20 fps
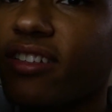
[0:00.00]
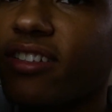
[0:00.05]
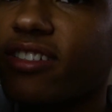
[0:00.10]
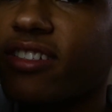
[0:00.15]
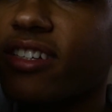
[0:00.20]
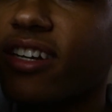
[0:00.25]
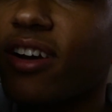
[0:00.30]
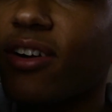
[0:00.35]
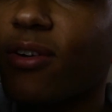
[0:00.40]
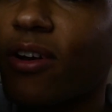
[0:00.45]

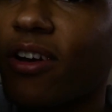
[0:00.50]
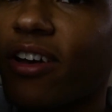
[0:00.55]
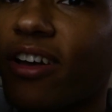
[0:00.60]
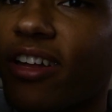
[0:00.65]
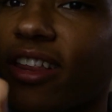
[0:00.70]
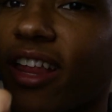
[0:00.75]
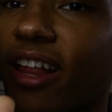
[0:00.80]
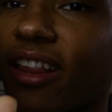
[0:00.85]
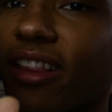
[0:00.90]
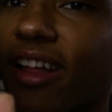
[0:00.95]
Just look how
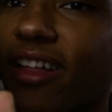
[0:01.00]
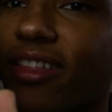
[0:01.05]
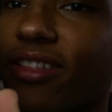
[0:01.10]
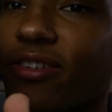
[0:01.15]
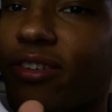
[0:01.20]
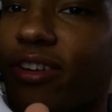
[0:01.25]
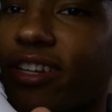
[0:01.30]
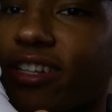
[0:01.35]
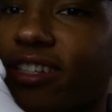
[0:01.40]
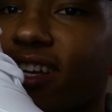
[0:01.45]
good that
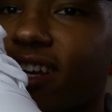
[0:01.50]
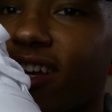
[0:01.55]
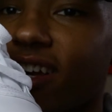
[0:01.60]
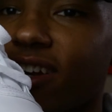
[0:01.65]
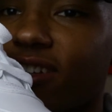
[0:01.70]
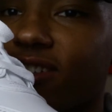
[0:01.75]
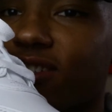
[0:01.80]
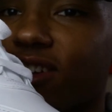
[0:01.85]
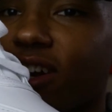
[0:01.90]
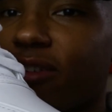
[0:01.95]
leather is.
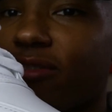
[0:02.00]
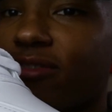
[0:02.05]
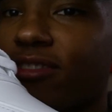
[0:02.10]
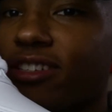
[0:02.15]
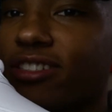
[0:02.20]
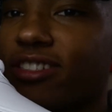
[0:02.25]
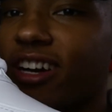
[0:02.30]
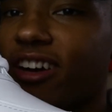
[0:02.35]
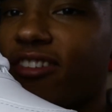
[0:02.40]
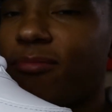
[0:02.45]
Sorry for
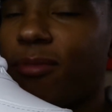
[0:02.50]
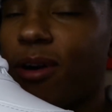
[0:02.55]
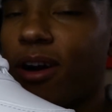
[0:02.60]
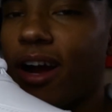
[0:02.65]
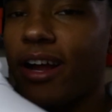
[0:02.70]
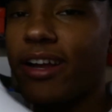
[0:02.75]
the scuff mark.